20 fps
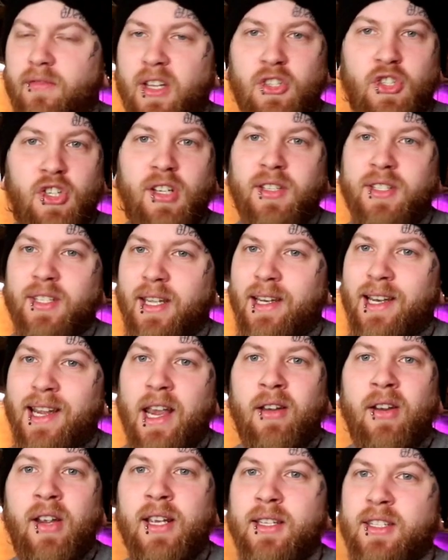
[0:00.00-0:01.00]
finches,
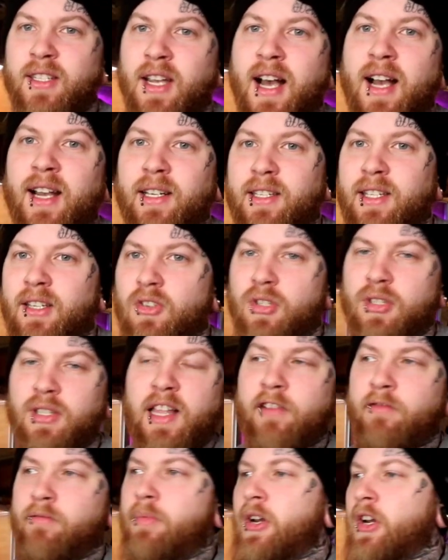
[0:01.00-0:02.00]
canaries, cockatiels,
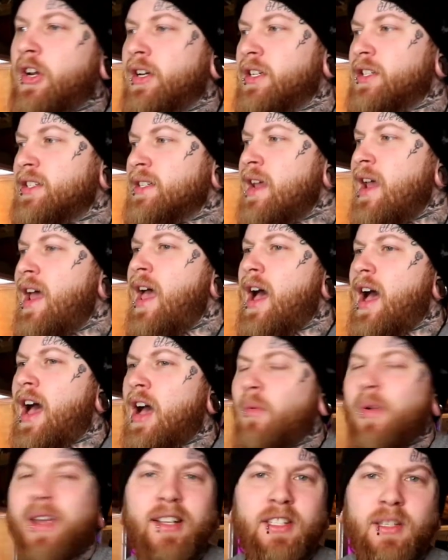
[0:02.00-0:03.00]
lovebirds.
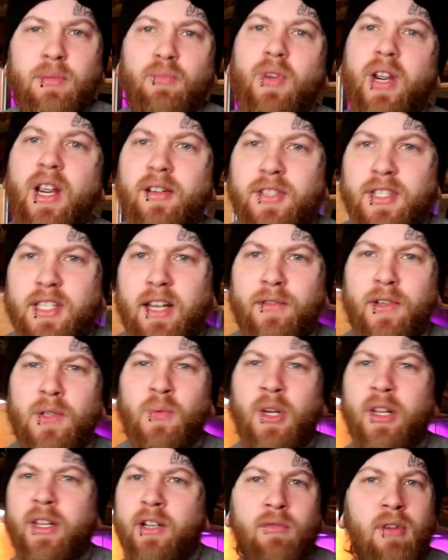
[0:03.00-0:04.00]
We had some rare stuff
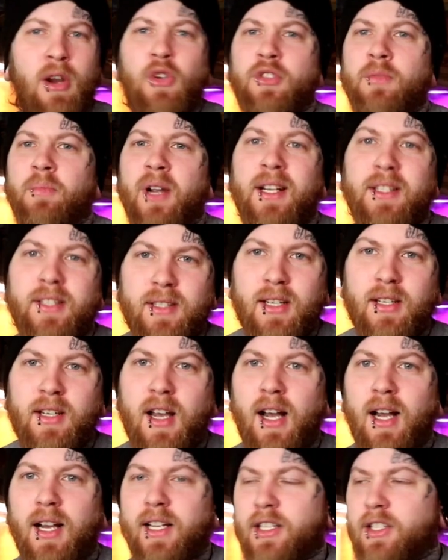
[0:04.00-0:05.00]
as well, like rose-breasted
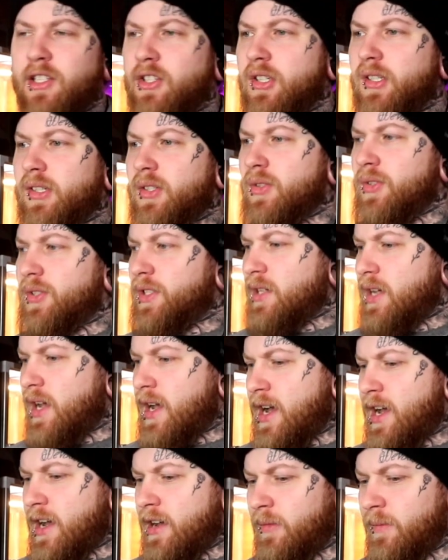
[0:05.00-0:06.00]
cockatoos,
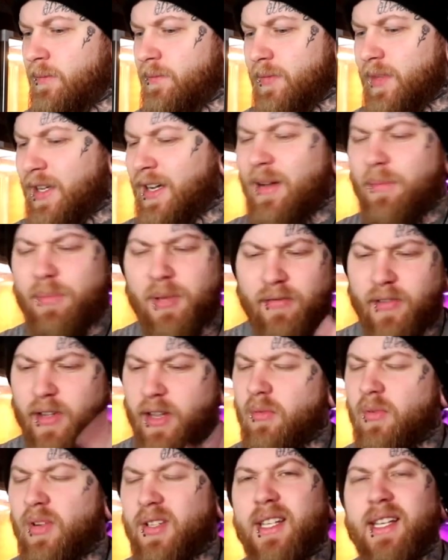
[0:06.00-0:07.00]
a couple of
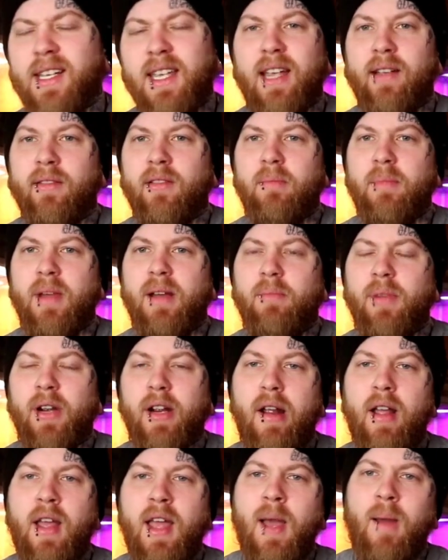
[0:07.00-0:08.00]
other ones I can't
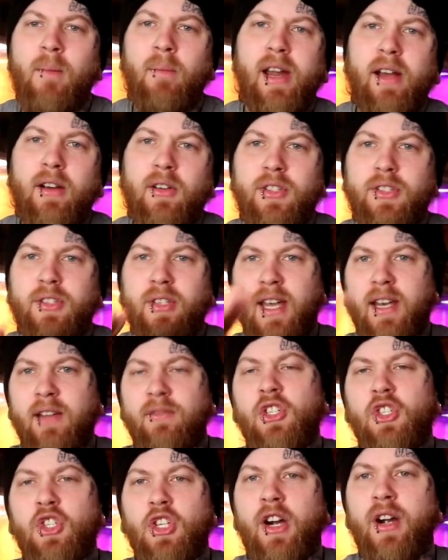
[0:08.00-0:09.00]
remember. But I was kind
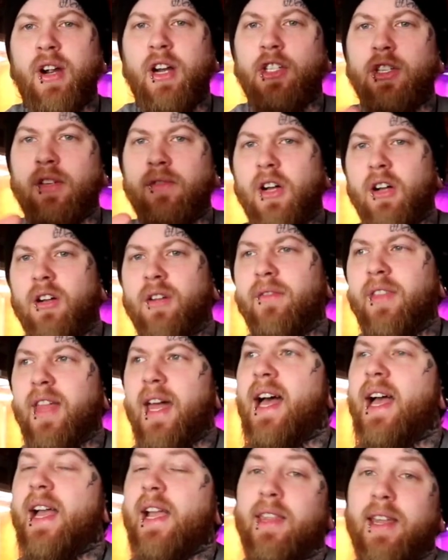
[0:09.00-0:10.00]
of in charge of all of
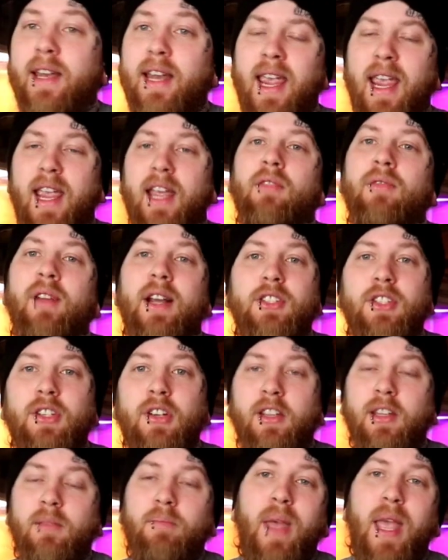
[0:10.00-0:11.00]
that and then hand
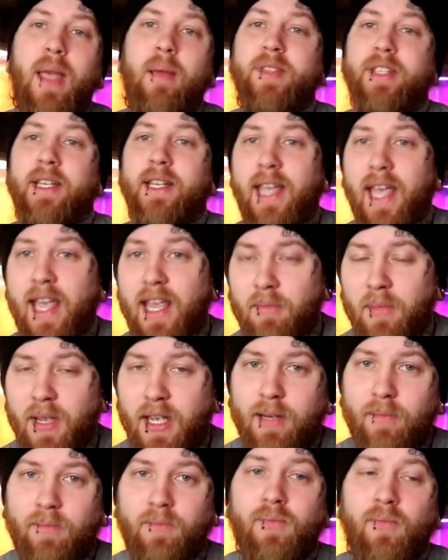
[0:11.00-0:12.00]
raising all the babies that came
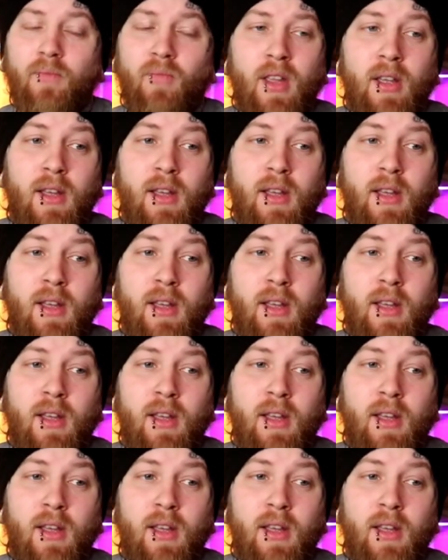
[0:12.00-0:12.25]
in.